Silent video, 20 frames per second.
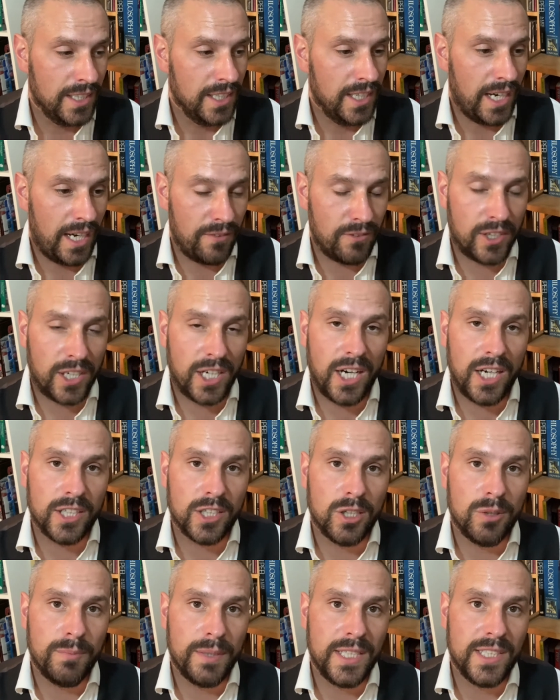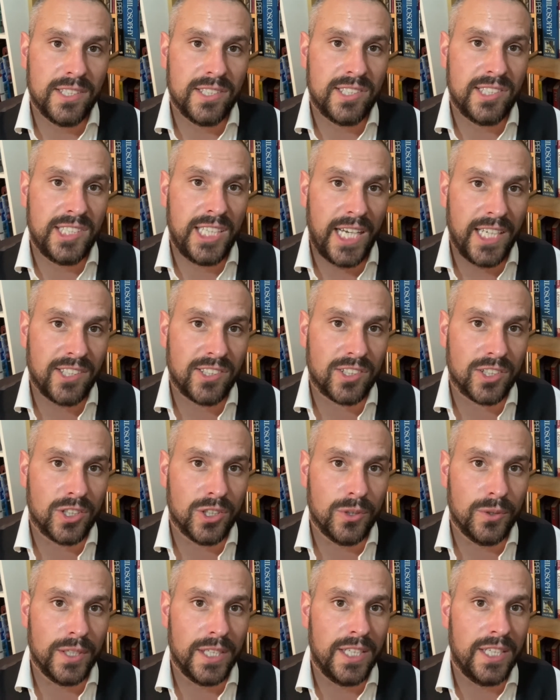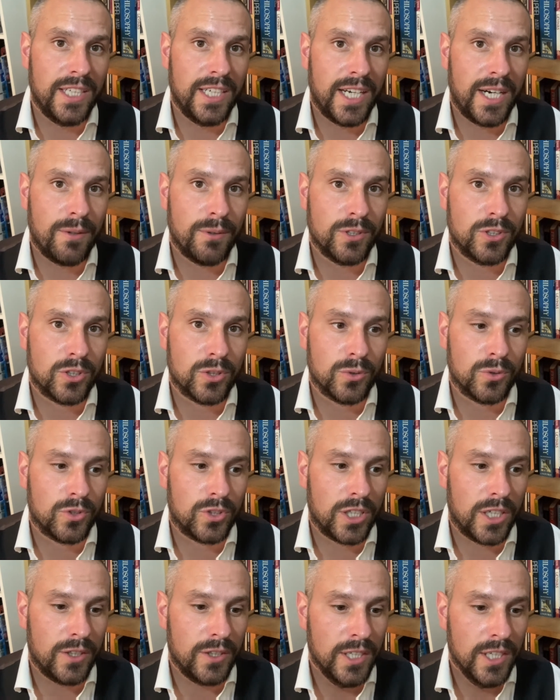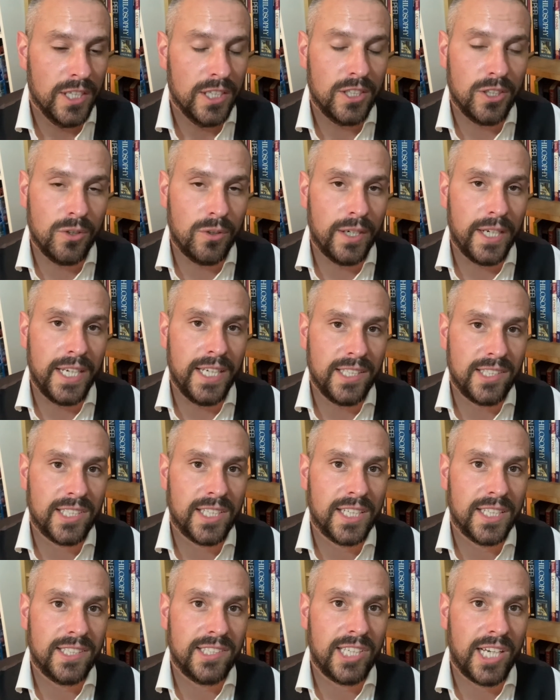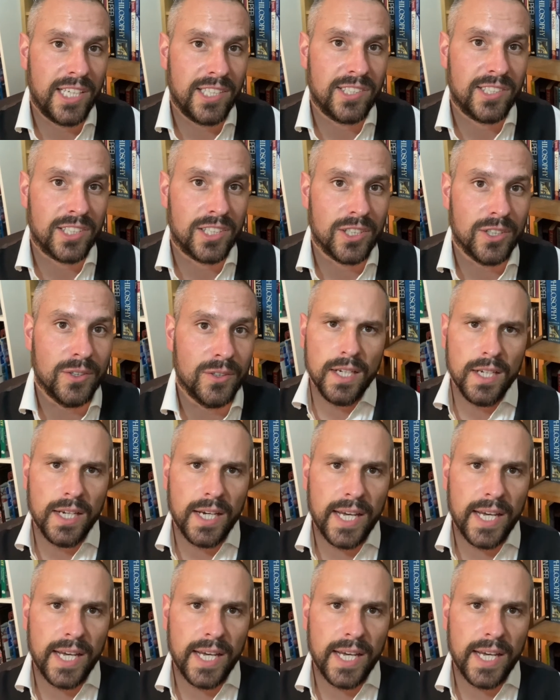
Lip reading: avocado means testicle in Nahuatl, so you're eating a testicle.